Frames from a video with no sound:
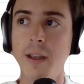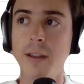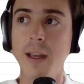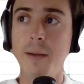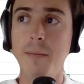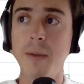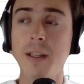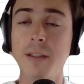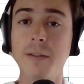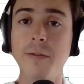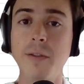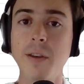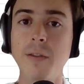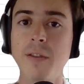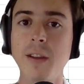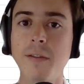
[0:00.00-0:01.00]
That means
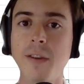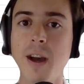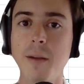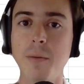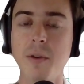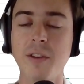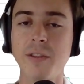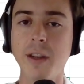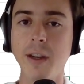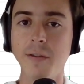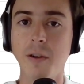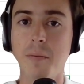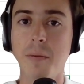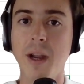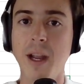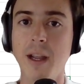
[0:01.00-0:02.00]
55% of
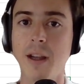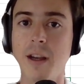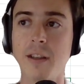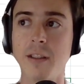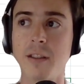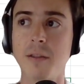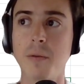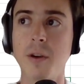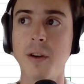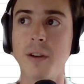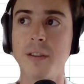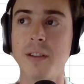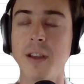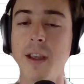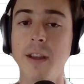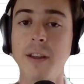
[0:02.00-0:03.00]
your paying
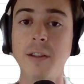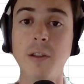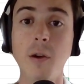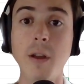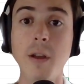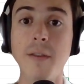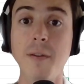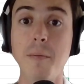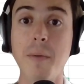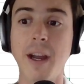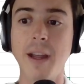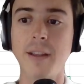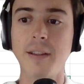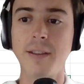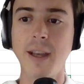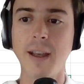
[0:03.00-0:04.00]
customers don't even buy
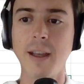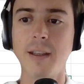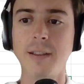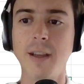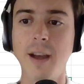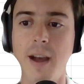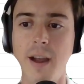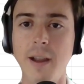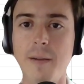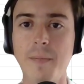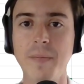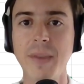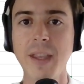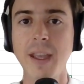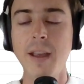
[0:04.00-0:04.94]
a second time.